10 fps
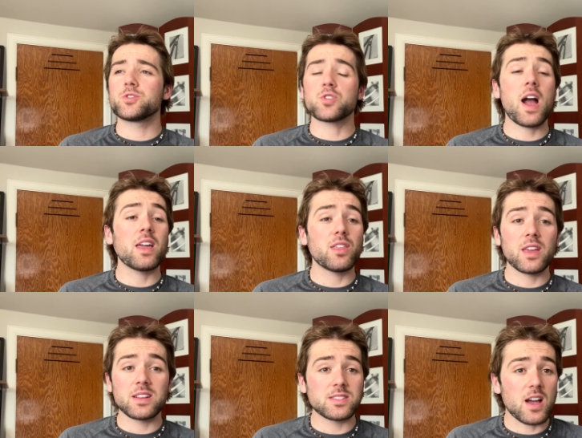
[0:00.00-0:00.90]
try
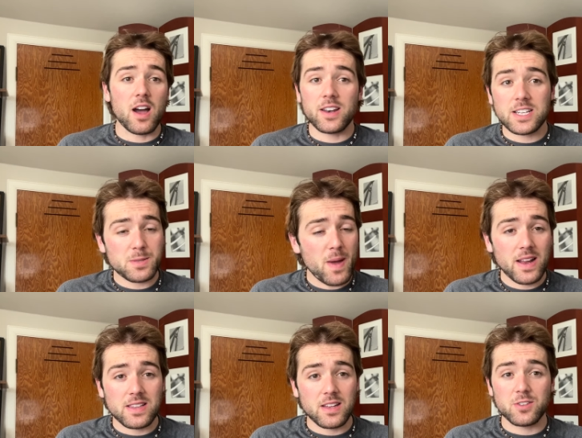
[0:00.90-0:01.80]
things
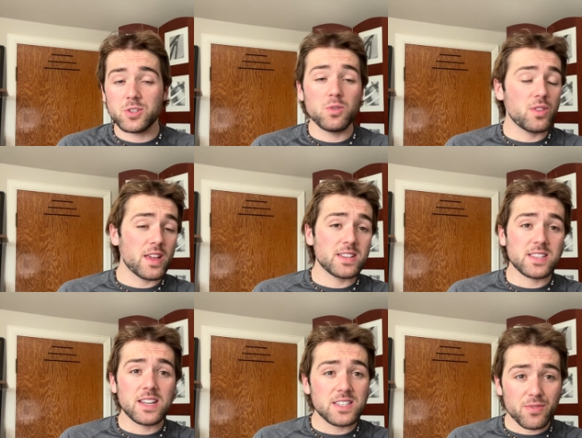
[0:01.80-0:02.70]
unexpected do things
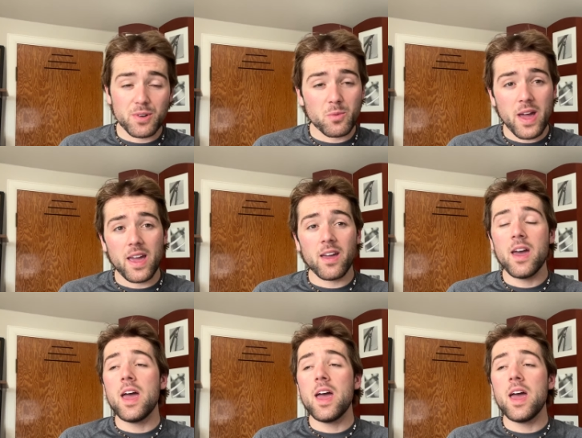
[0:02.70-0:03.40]
in a different way